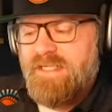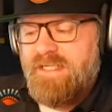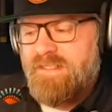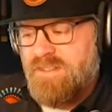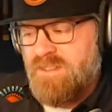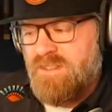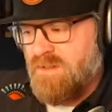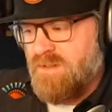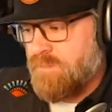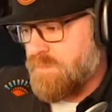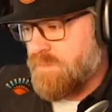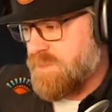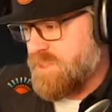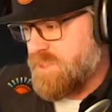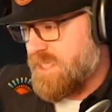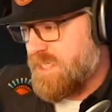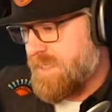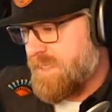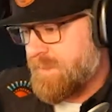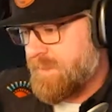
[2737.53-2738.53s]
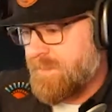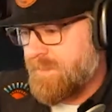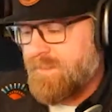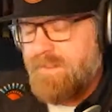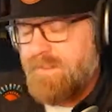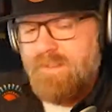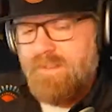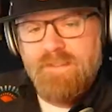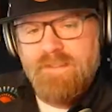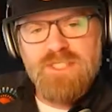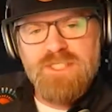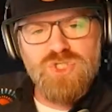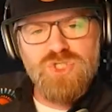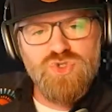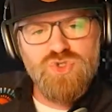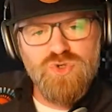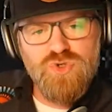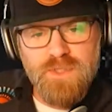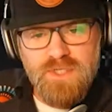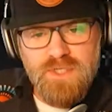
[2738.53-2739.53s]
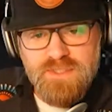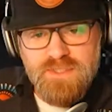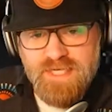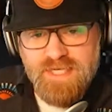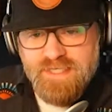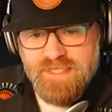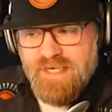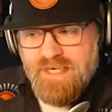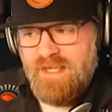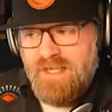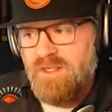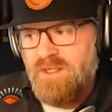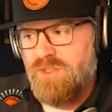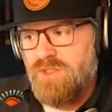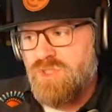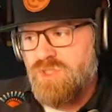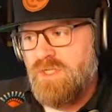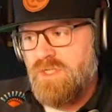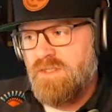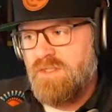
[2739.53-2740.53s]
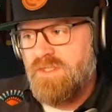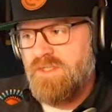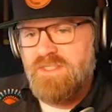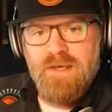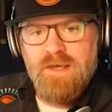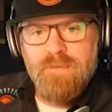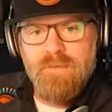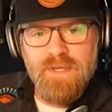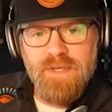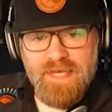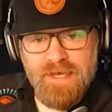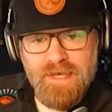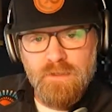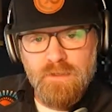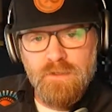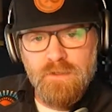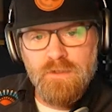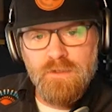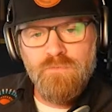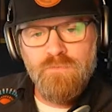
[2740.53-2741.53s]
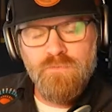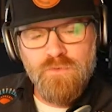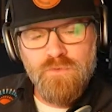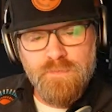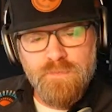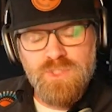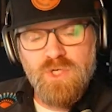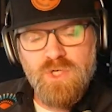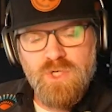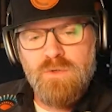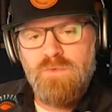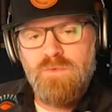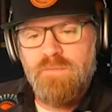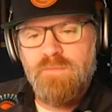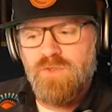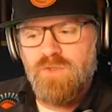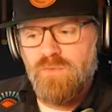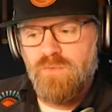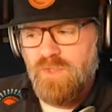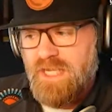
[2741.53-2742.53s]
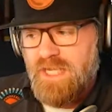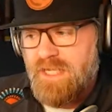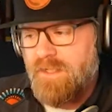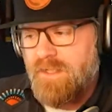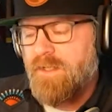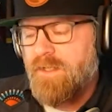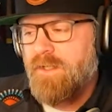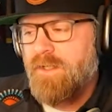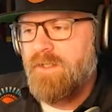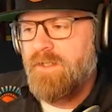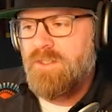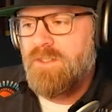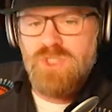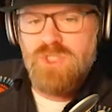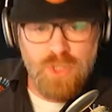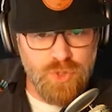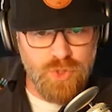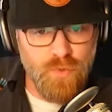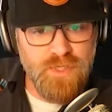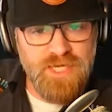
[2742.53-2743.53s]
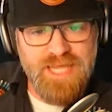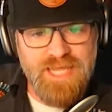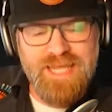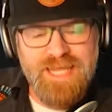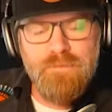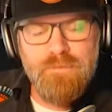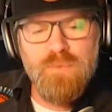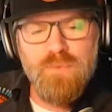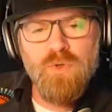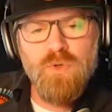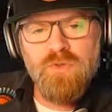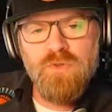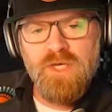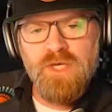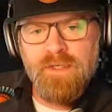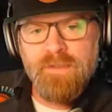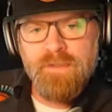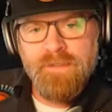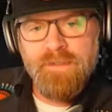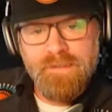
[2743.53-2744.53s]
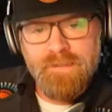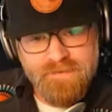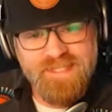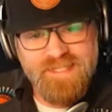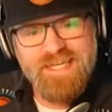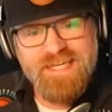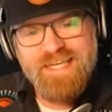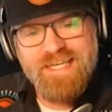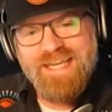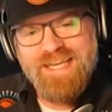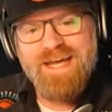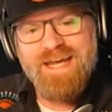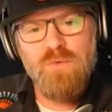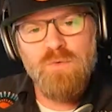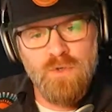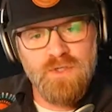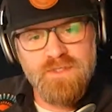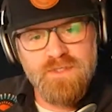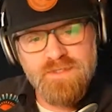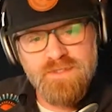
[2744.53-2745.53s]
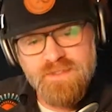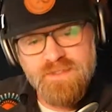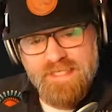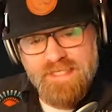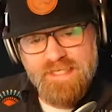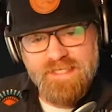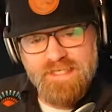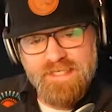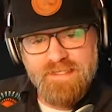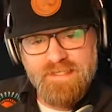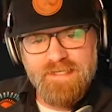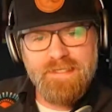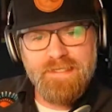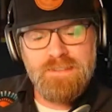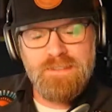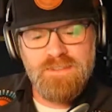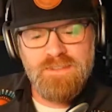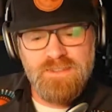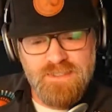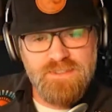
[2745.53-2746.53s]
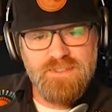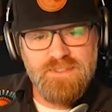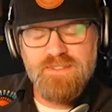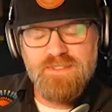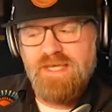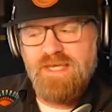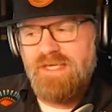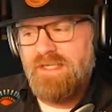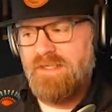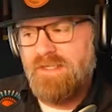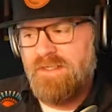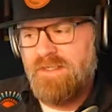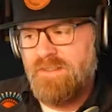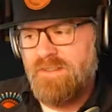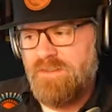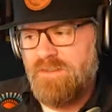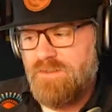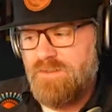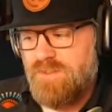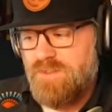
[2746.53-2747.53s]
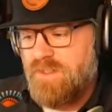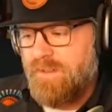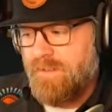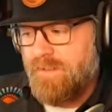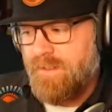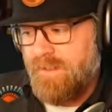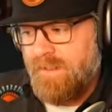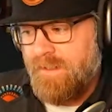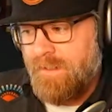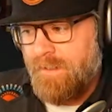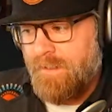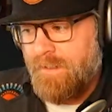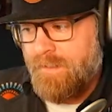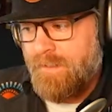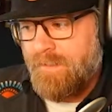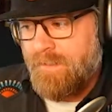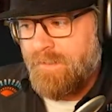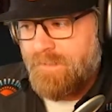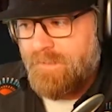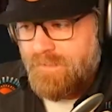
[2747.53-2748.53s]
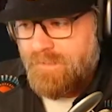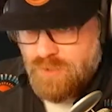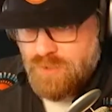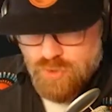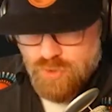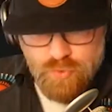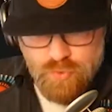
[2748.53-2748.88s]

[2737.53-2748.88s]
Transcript: incentive mechanisms and distributed technology that's coming out of crypto and Web3 start to enable the network that can exist, that is